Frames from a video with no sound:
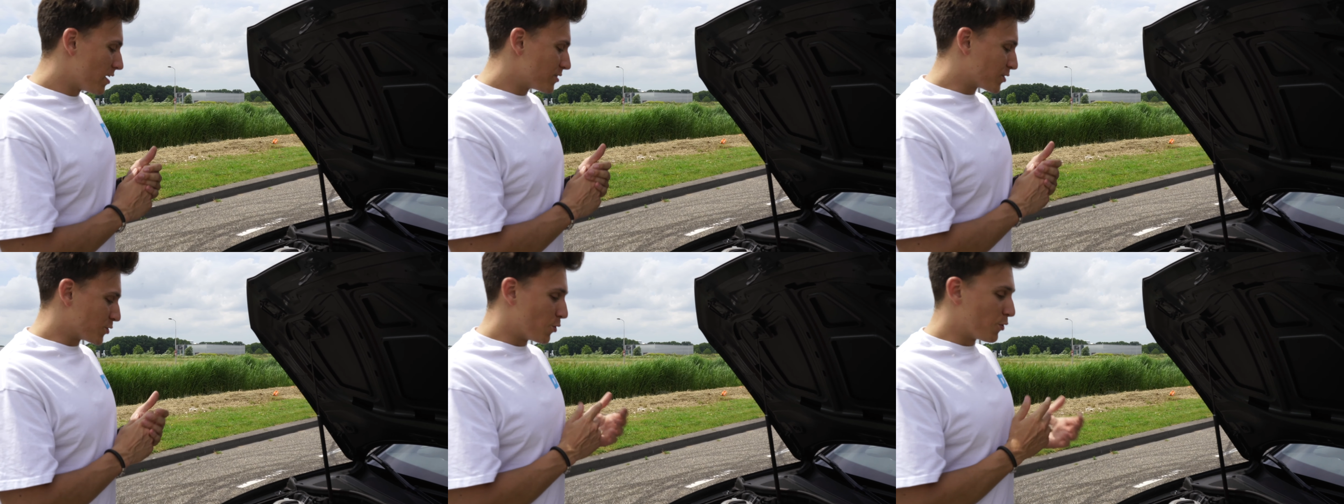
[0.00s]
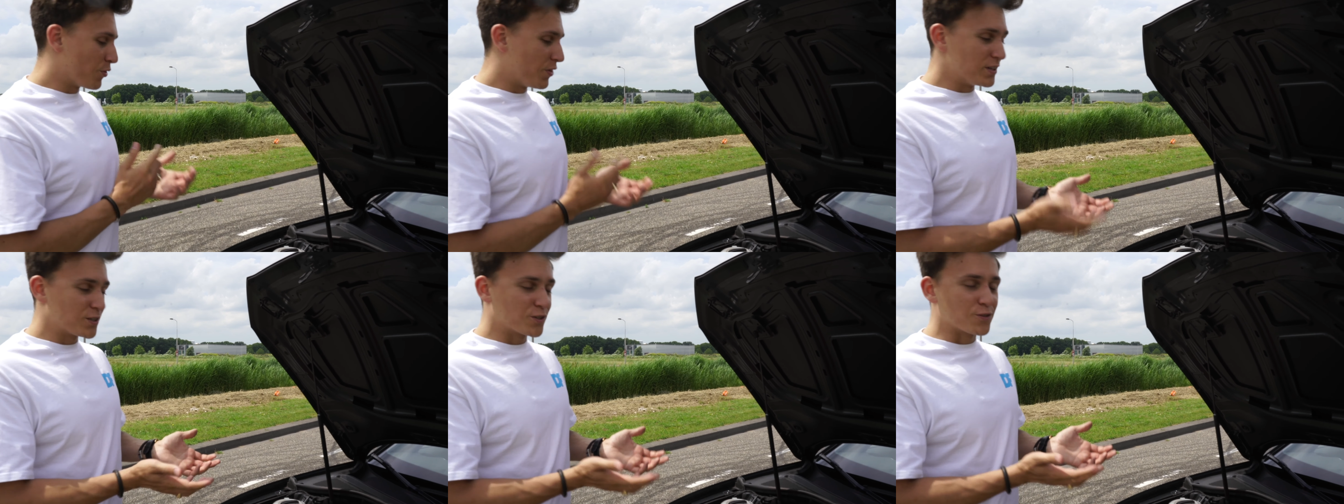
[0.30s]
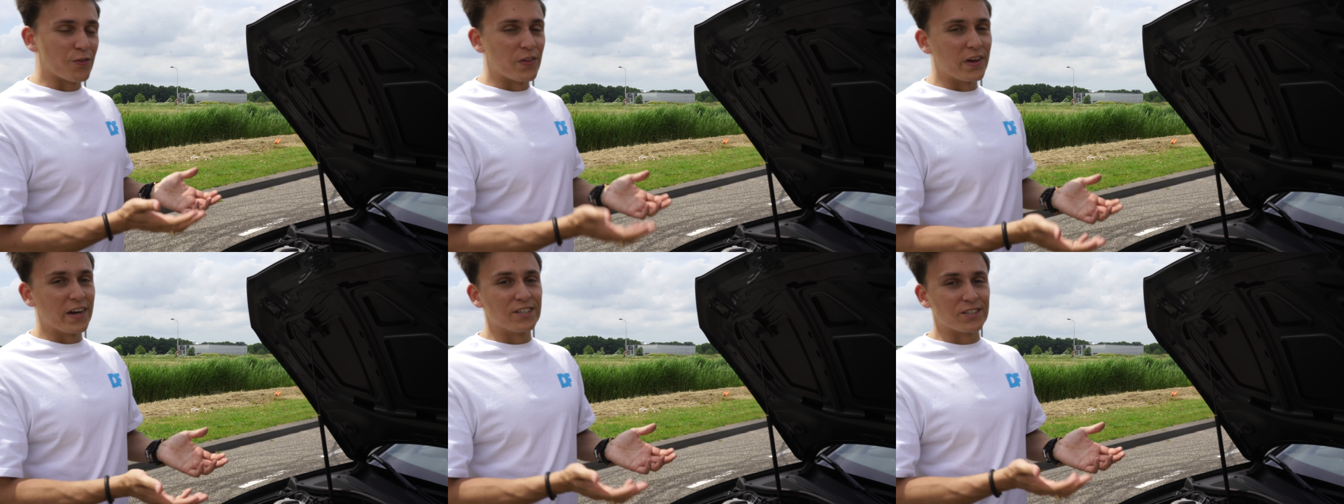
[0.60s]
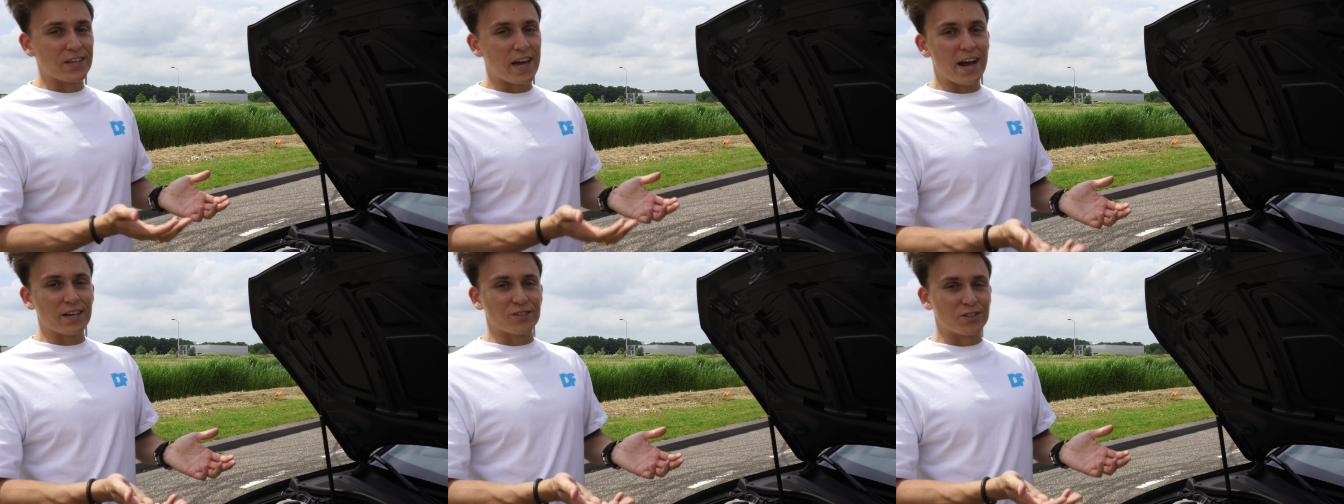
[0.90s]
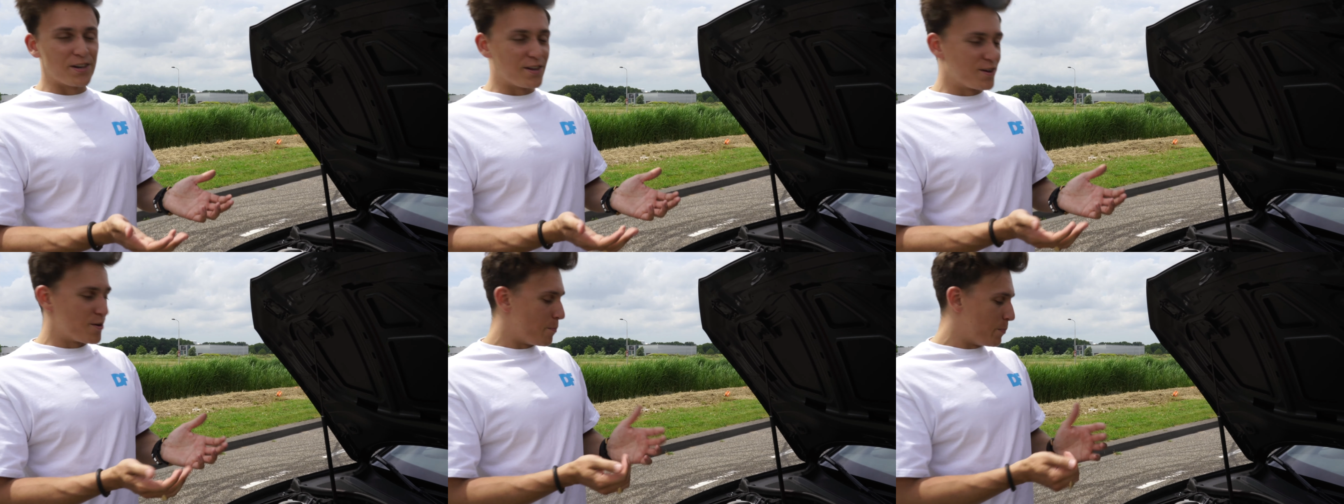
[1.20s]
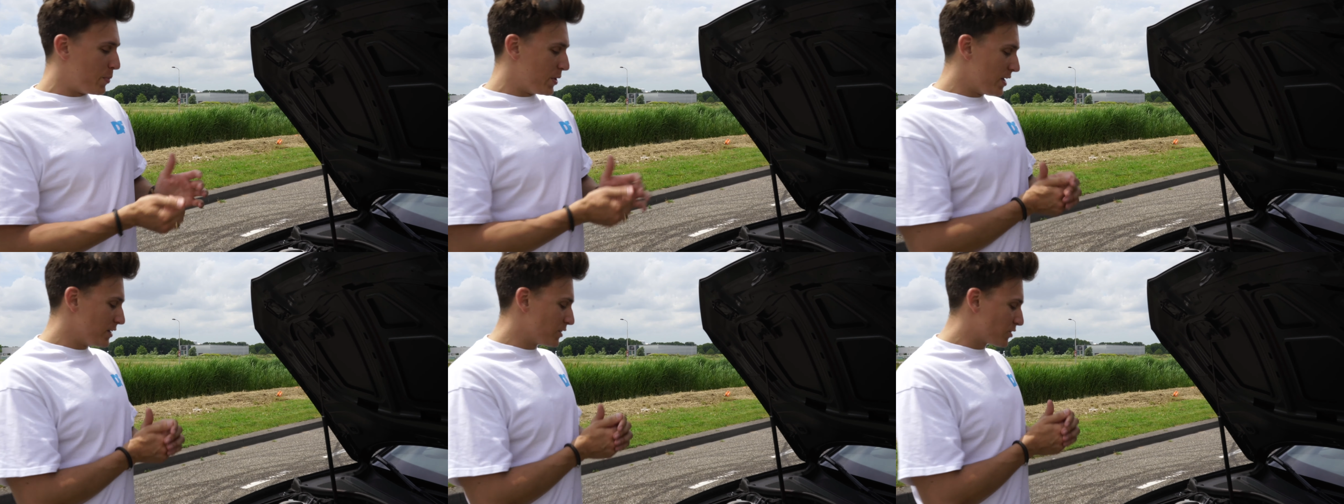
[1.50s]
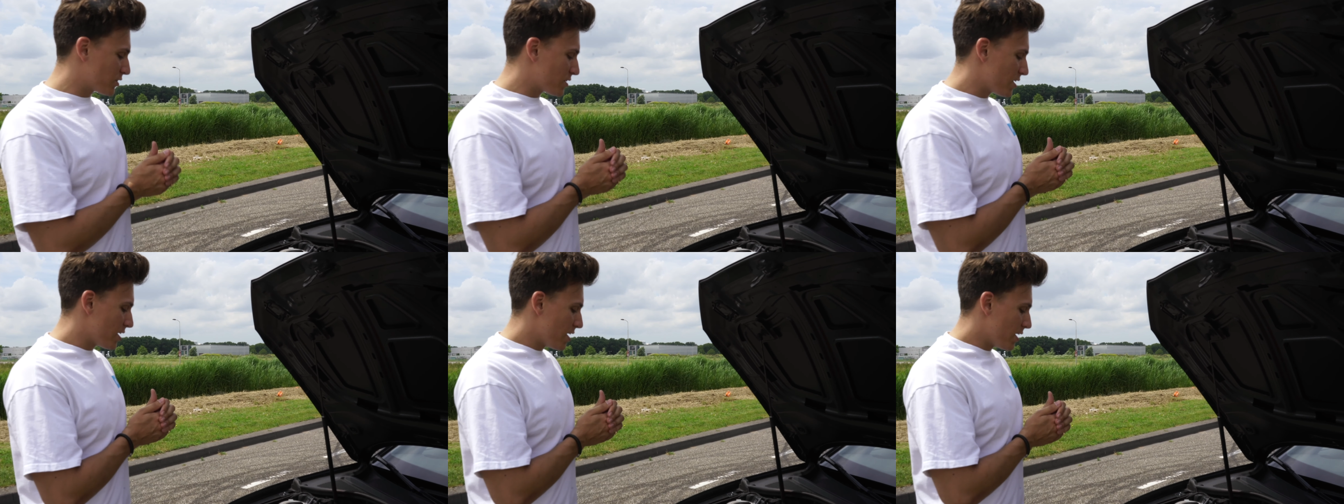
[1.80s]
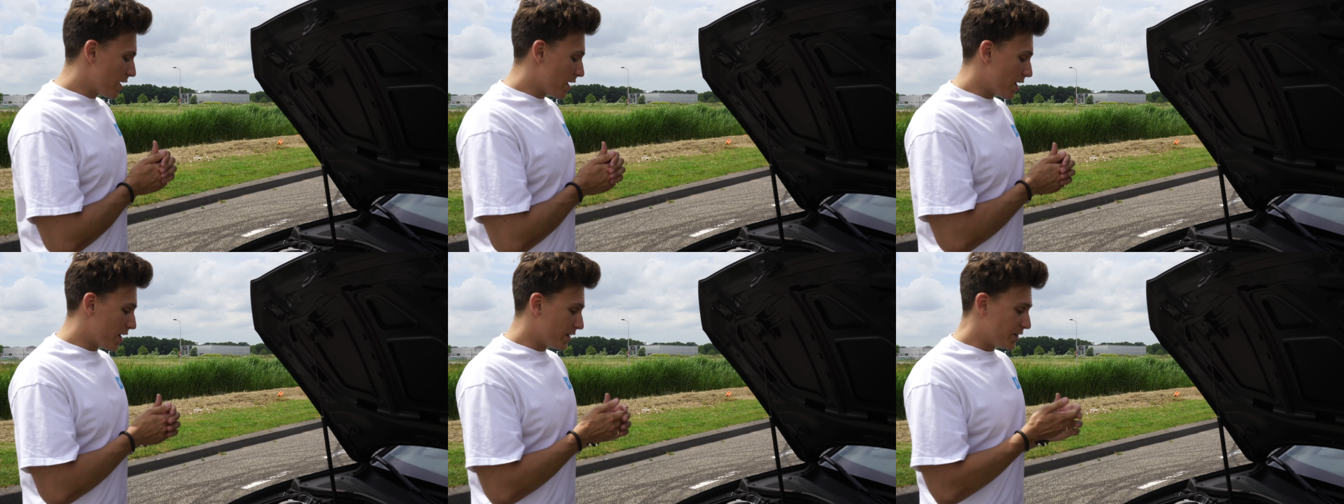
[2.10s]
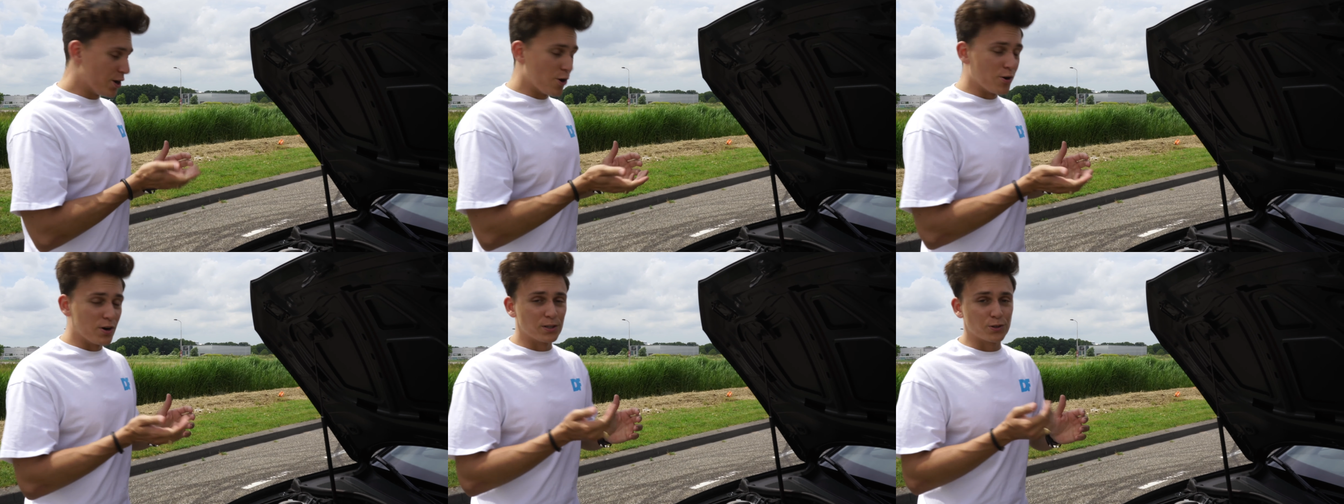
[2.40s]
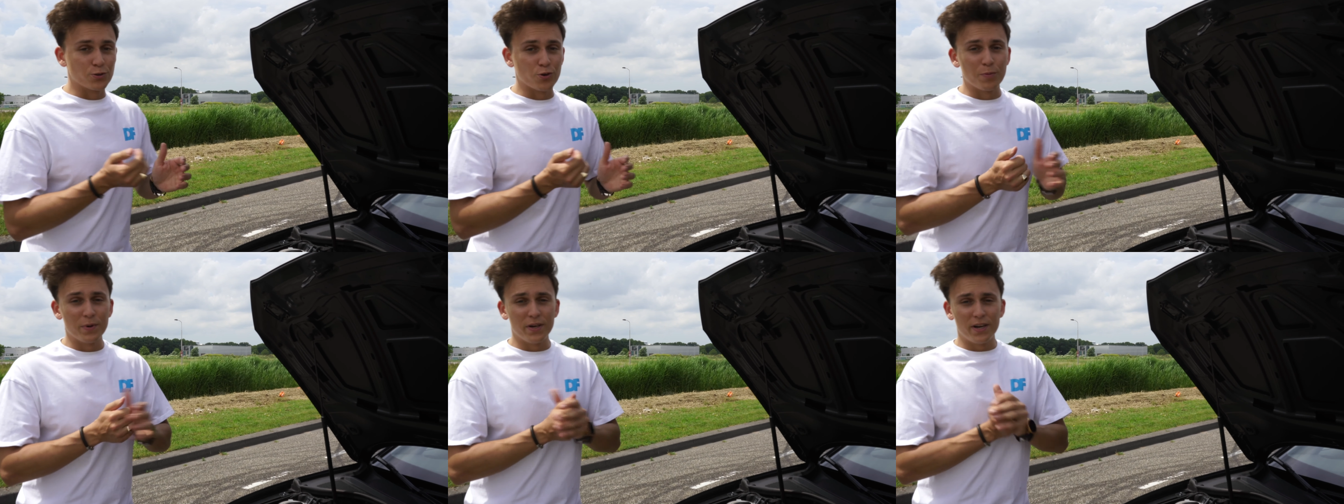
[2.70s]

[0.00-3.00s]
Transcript: So this thing is actually a beast. The owner told me